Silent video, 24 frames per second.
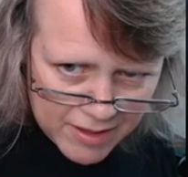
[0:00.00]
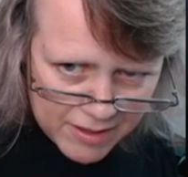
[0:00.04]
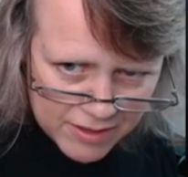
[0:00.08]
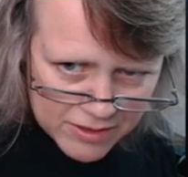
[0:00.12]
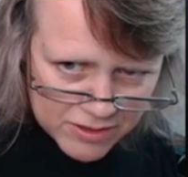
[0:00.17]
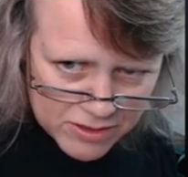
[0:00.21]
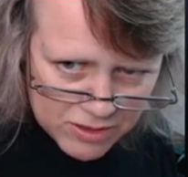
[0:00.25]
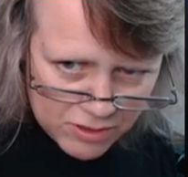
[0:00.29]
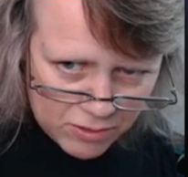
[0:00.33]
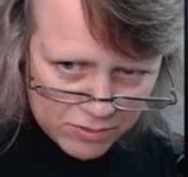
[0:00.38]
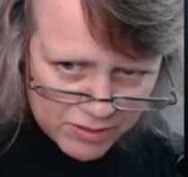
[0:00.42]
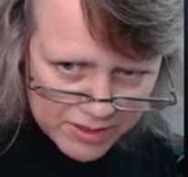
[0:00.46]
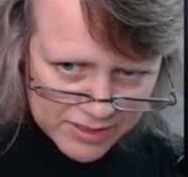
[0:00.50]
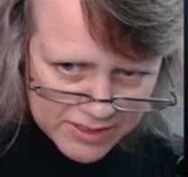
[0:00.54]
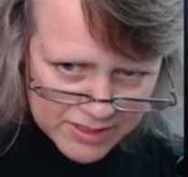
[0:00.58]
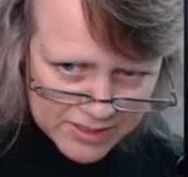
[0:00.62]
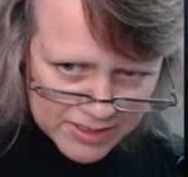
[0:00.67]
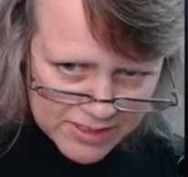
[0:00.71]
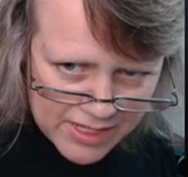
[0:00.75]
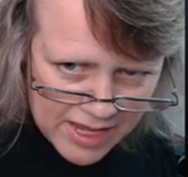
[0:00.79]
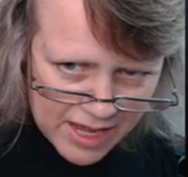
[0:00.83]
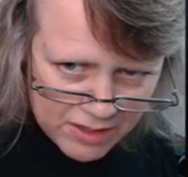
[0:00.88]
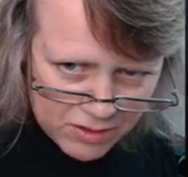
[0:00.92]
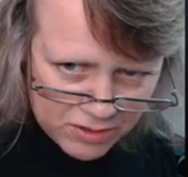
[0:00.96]
So this
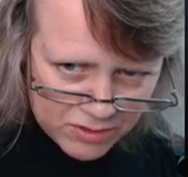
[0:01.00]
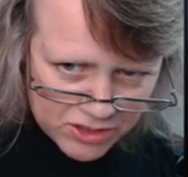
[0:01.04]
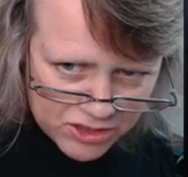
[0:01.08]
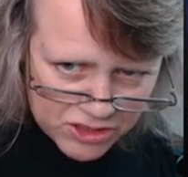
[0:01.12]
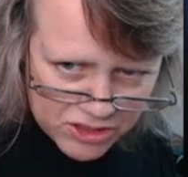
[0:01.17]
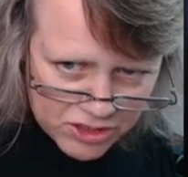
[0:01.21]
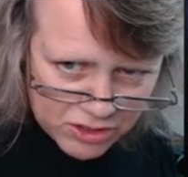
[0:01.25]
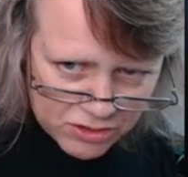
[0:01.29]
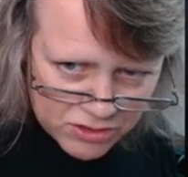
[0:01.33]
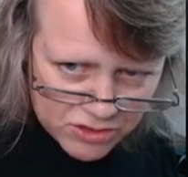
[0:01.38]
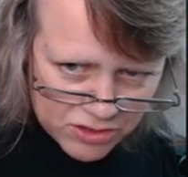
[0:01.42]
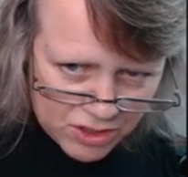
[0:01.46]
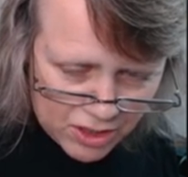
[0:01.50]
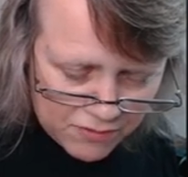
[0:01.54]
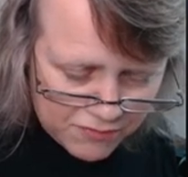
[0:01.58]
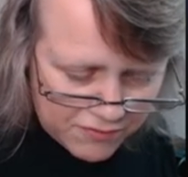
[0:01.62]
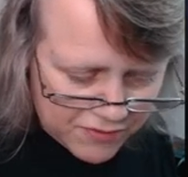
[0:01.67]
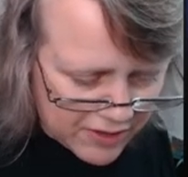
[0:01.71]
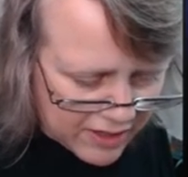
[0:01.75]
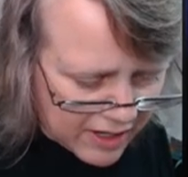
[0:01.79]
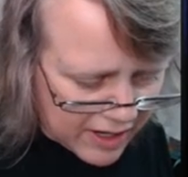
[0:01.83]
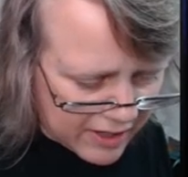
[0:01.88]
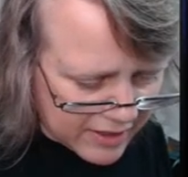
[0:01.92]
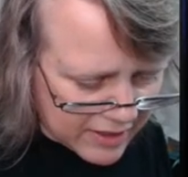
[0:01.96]
is the angle the shield's going to
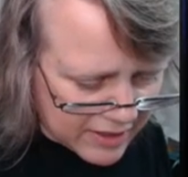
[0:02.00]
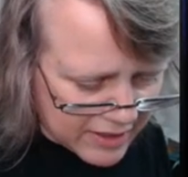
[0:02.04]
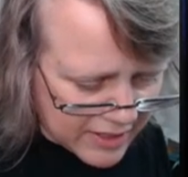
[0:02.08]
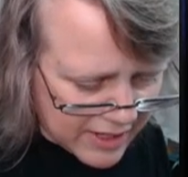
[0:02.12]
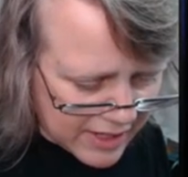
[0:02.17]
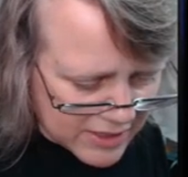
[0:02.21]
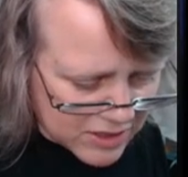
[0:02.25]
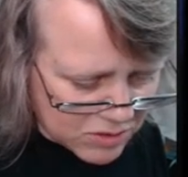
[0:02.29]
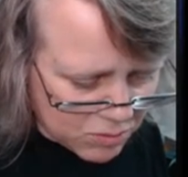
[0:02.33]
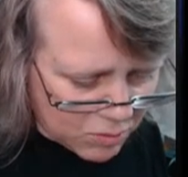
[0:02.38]
fit on, and that's